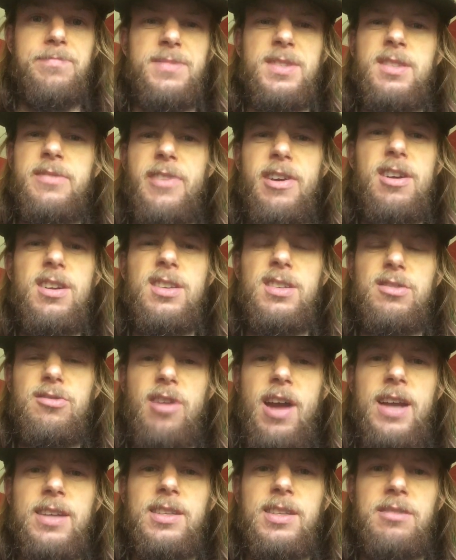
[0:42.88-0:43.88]
it's very
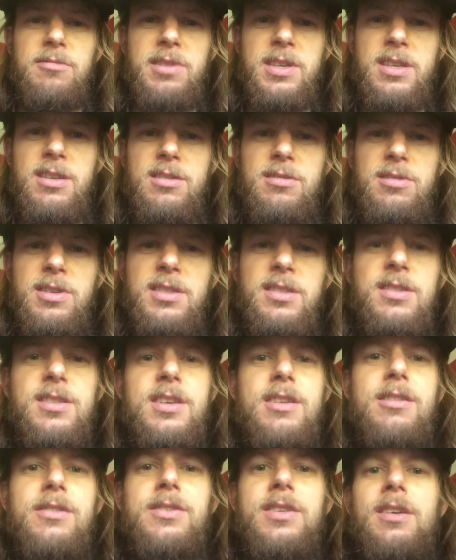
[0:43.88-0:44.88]
distracting when you can see
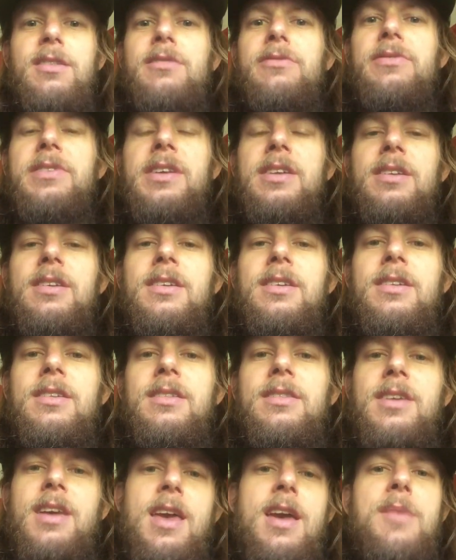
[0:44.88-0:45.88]
yourself
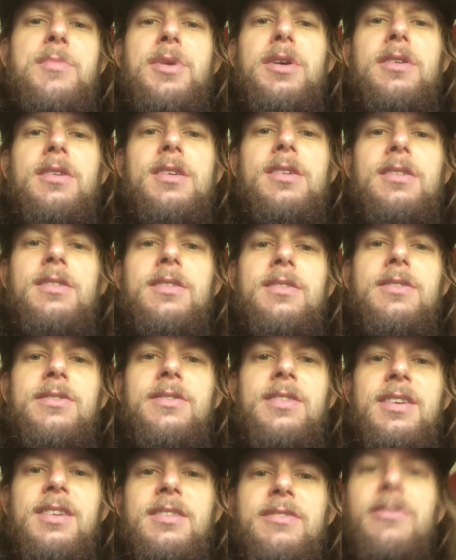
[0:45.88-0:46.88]
in the camera
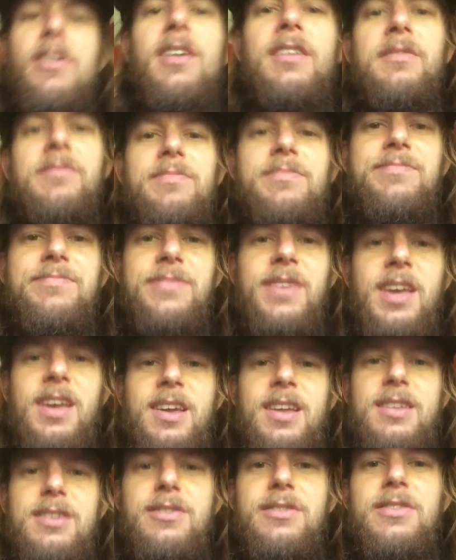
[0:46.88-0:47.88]
because it's fun
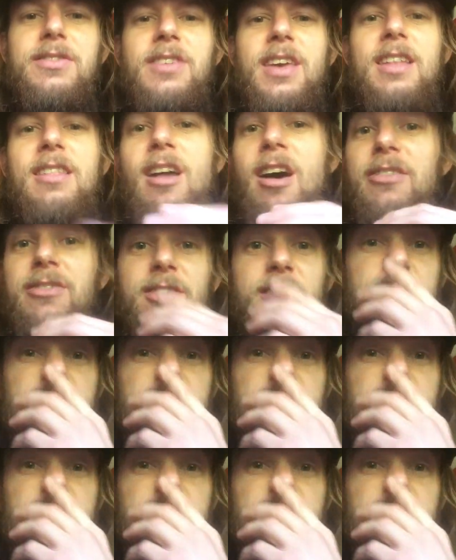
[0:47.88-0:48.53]
and you just get lost